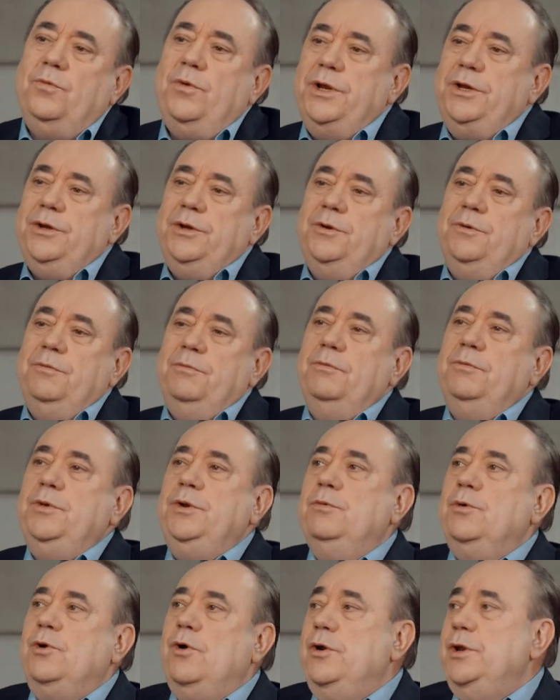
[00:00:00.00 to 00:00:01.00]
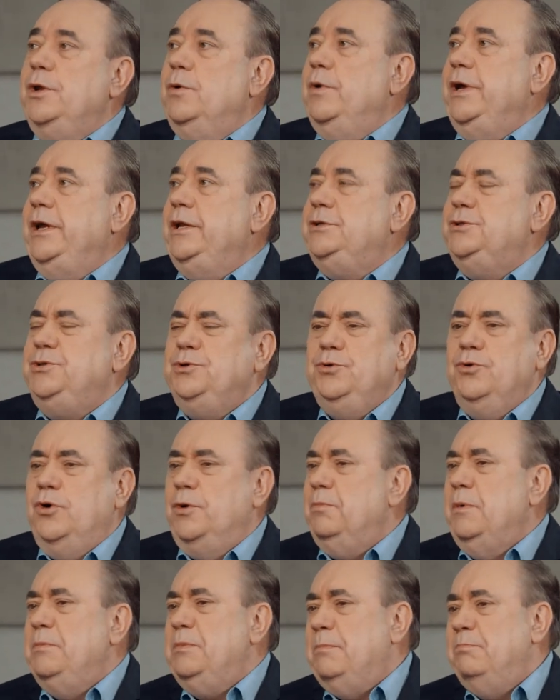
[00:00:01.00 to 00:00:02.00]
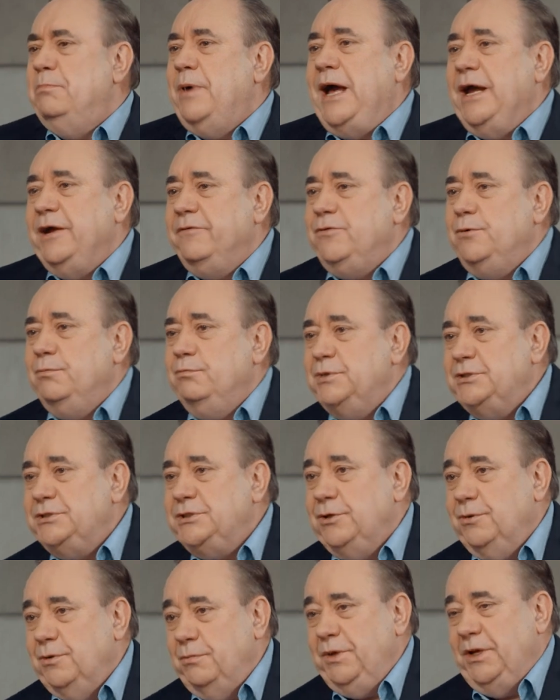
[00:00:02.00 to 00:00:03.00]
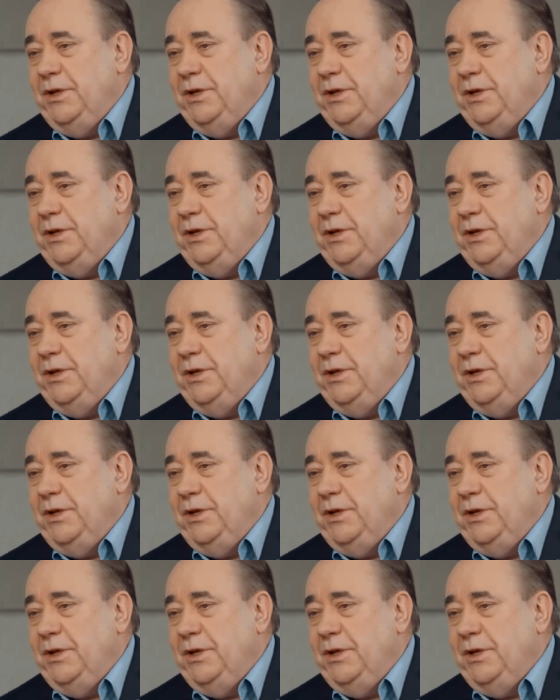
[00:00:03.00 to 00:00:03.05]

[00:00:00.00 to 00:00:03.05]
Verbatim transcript: when you were on the way to, or maybe back from Brazil, I